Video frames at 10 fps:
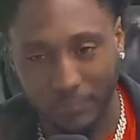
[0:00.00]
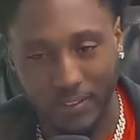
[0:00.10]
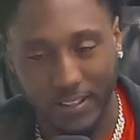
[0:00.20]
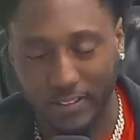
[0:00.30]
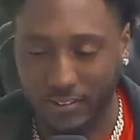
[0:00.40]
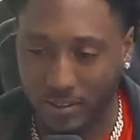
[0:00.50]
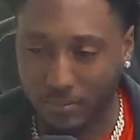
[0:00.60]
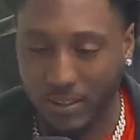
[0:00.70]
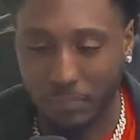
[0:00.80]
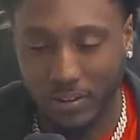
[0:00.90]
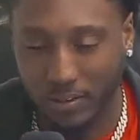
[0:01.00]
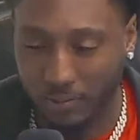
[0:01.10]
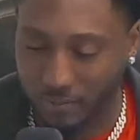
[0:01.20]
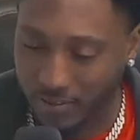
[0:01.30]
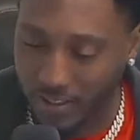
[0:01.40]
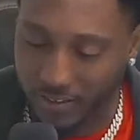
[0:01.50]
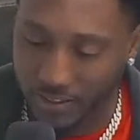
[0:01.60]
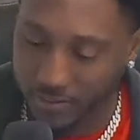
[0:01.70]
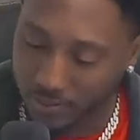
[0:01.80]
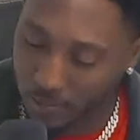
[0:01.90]
Got some. I had my little tiny
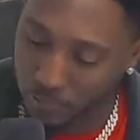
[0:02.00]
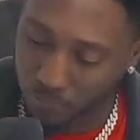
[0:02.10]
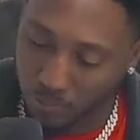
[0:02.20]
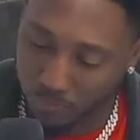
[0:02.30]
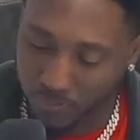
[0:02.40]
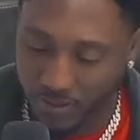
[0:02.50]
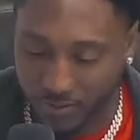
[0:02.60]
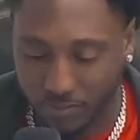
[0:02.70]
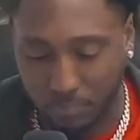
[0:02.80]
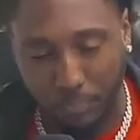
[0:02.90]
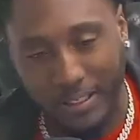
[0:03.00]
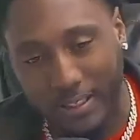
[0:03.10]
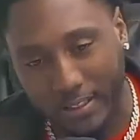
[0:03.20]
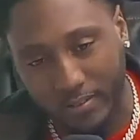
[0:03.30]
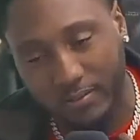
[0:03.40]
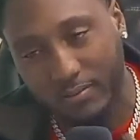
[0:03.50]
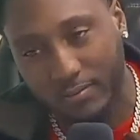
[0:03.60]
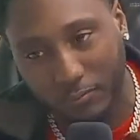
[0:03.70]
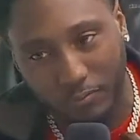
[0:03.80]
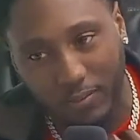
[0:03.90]
ass gold rope. You got this big ass,
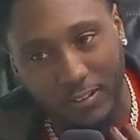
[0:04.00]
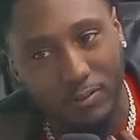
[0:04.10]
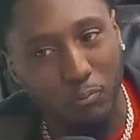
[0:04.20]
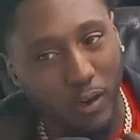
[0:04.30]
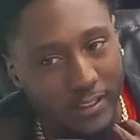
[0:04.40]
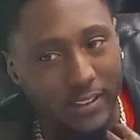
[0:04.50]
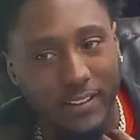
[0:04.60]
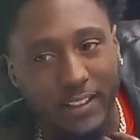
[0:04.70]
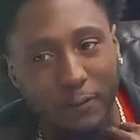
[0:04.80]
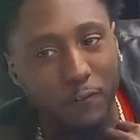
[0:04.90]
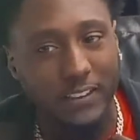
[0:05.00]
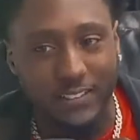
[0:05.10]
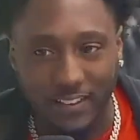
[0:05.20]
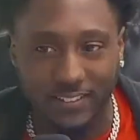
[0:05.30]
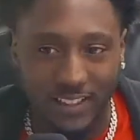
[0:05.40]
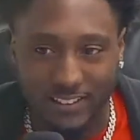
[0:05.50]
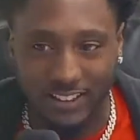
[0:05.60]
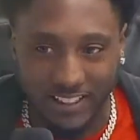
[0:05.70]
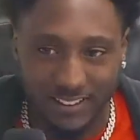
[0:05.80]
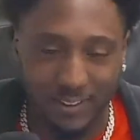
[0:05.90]
probably $150,000
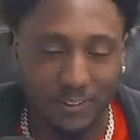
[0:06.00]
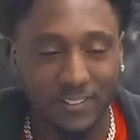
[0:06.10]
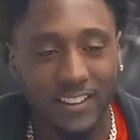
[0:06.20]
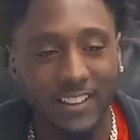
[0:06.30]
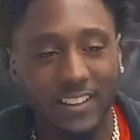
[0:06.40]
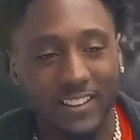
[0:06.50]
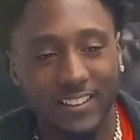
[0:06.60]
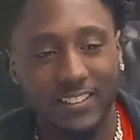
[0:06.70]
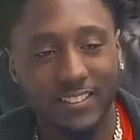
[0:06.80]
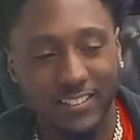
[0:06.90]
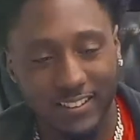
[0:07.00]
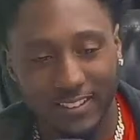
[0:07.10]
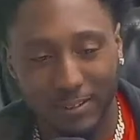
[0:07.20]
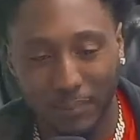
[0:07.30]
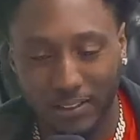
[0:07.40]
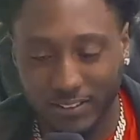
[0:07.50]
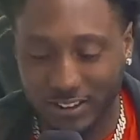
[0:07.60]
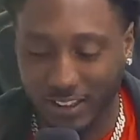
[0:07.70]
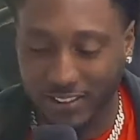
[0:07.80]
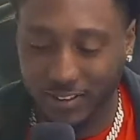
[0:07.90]
chain on. Like, look at my little
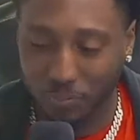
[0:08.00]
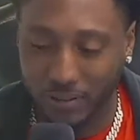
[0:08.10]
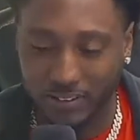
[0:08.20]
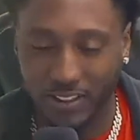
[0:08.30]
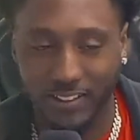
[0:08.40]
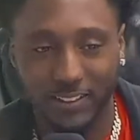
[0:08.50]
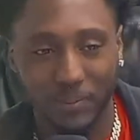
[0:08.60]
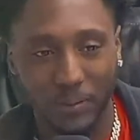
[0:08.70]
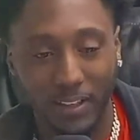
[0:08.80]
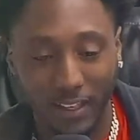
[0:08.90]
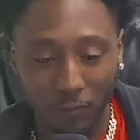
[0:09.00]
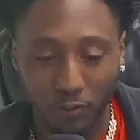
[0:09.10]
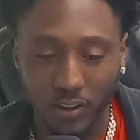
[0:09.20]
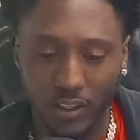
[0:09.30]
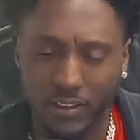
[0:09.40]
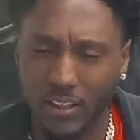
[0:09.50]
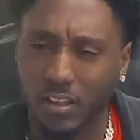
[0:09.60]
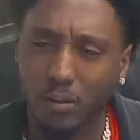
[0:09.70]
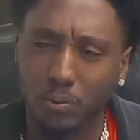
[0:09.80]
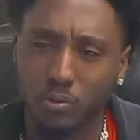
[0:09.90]
chain, this big chain. But no, they funny and they
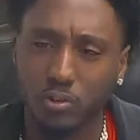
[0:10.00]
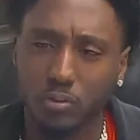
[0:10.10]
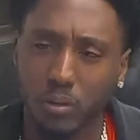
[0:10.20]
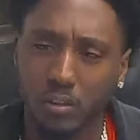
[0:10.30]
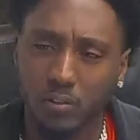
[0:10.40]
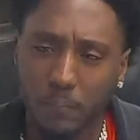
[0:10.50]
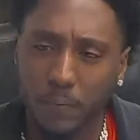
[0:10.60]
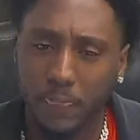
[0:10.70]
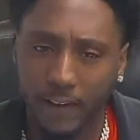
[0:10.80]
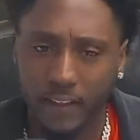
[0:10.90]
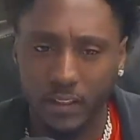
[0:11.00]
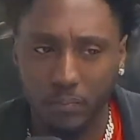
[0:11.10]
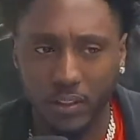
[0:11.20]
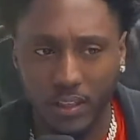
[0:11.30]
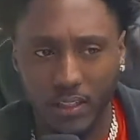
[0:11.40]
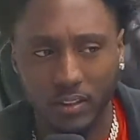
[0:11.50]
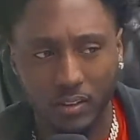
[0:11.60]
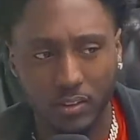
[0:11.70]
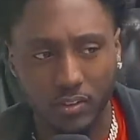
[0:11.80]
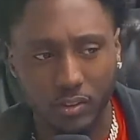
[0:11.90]
humble too, bro. Like Hitman
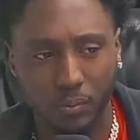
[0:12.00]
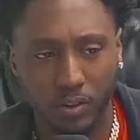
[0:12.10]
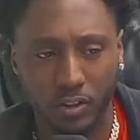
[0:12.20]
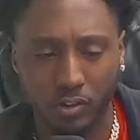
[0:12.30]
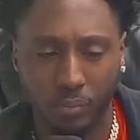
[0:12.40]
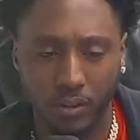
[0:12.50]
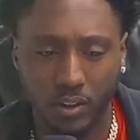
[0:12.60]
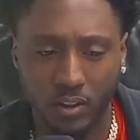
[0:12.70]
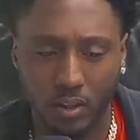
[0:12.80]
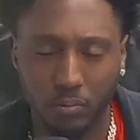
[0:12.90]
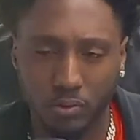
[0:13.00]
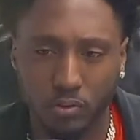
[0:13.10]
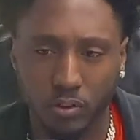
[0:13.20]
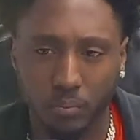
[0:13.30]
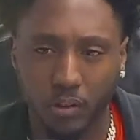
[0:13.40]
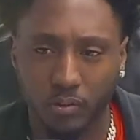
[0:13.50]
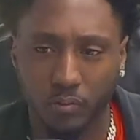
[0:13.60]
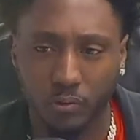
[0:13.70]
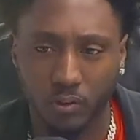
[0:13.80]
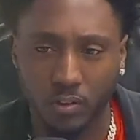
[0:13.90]
Holla is a pretty humble dude in person
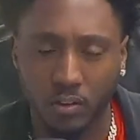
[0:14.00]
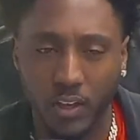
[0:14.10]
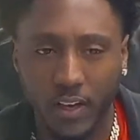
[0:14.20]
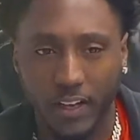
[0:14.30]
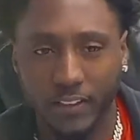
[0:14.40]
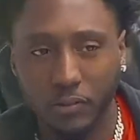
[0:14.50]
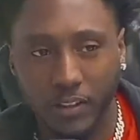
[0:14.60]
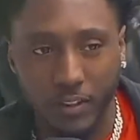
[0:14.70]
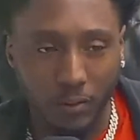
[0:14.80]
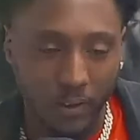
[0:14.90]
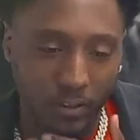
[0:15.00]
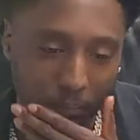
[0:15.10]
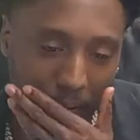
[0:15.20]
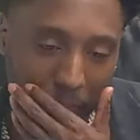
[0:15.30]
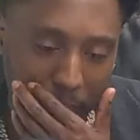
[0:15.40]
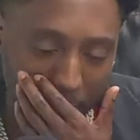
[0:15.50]
for real. And then you get around people.